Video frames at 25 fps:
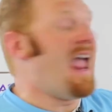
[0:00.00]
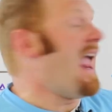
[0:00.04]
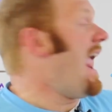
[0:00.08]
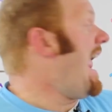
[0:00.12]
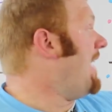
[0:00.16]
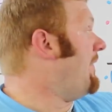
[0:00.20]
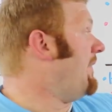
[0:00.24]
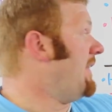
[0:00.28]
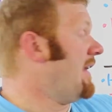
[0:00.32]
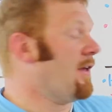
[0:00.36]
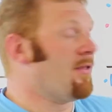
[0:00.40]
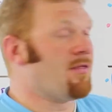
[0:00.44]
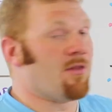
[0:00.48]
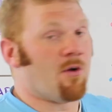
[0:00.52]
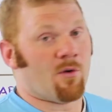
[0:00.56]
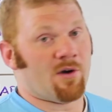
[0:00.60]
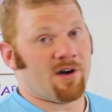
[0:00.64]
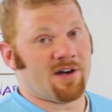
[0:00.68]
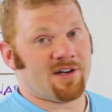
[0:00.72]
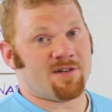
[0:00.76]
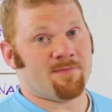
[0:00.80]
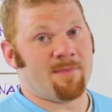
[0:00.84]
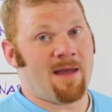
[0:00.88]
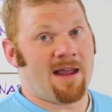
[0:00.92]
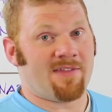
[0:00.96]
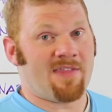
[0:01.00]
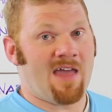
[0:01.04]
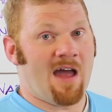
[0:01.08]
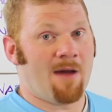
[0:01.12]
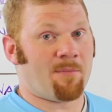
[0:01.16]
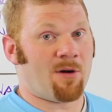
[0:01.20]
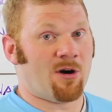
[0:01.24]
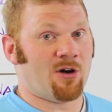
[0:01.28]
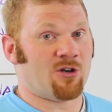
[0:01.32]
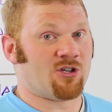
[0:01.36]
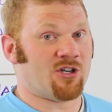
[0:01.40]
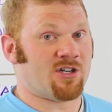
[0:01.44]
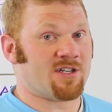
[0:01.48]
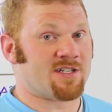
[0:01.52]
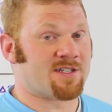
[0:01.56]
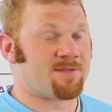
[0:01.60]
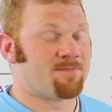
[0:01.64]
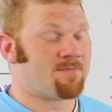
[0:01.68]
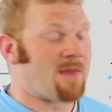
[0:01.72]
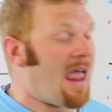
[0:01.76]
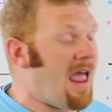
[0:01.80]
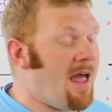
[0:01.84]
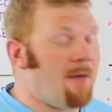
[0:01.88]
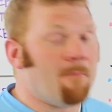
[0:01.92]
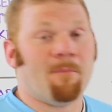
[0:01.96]
and the authority to make that purchase.
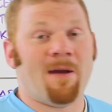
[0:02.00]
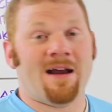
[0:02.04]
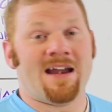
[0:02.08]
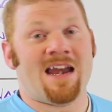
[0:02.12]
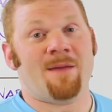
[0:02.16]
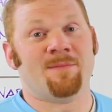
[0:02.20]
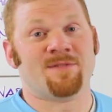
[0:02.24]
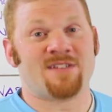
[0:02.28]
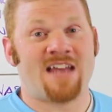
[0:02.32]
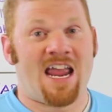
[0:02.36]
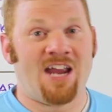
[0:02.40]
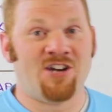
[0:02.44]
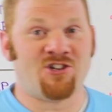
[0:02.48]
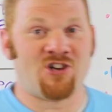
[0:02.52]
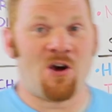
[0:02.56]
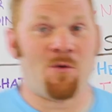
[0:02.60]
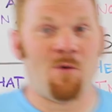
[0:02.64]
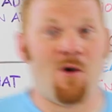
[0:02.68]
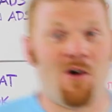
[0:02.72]
My name's AJ